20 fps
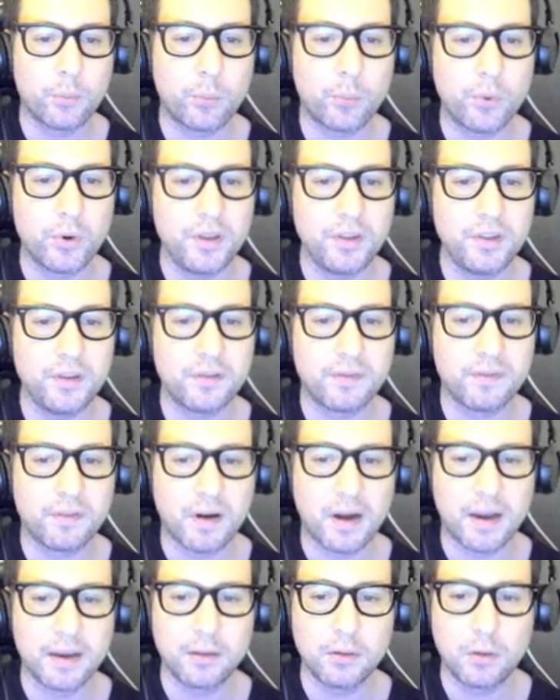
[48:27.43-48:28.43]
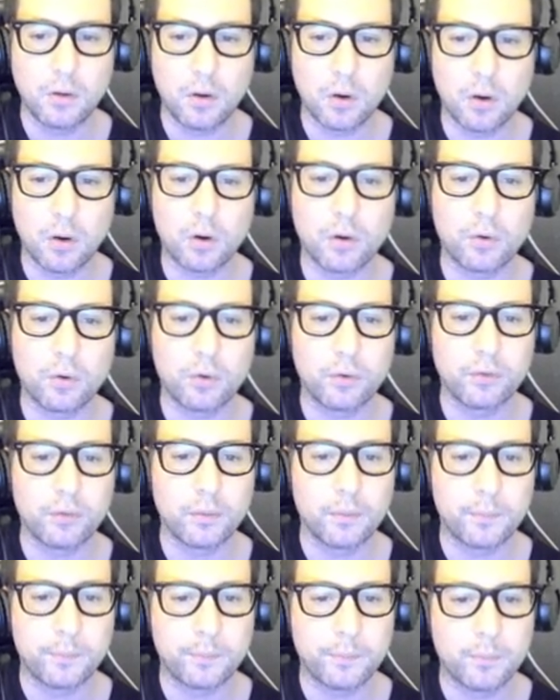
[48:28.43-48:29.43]
predefined color
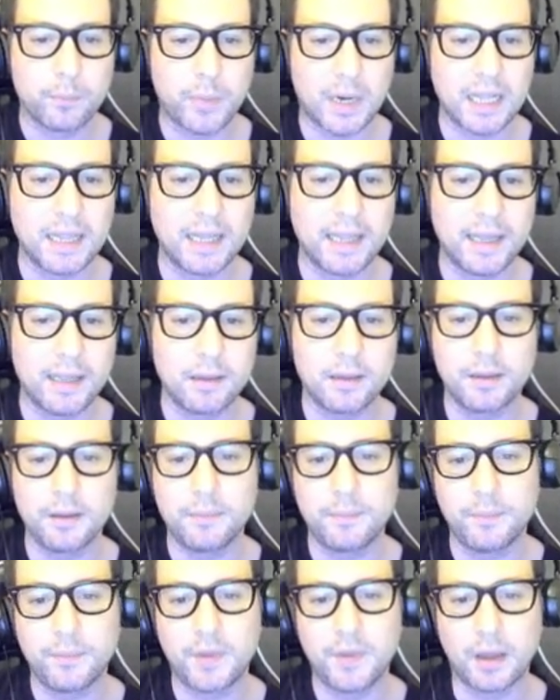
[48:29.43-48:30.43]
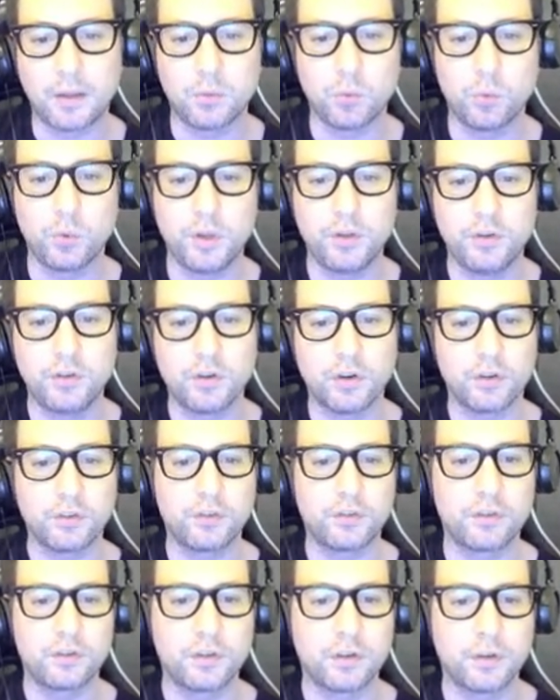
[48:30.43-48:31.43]
palette that we
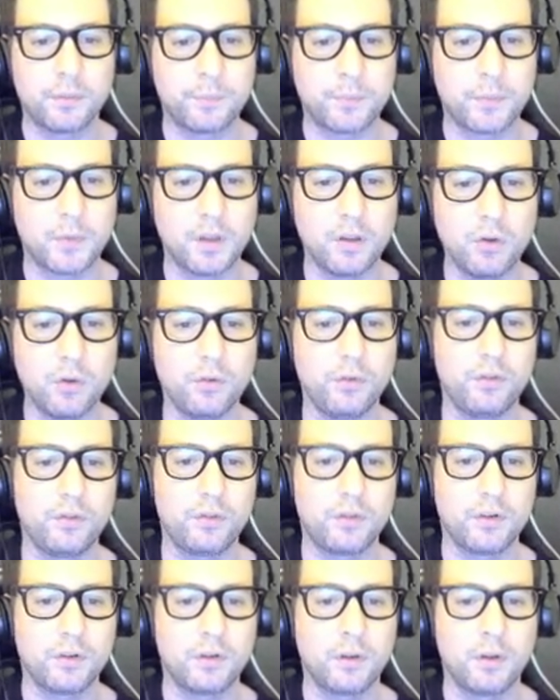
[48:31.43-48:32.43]
just used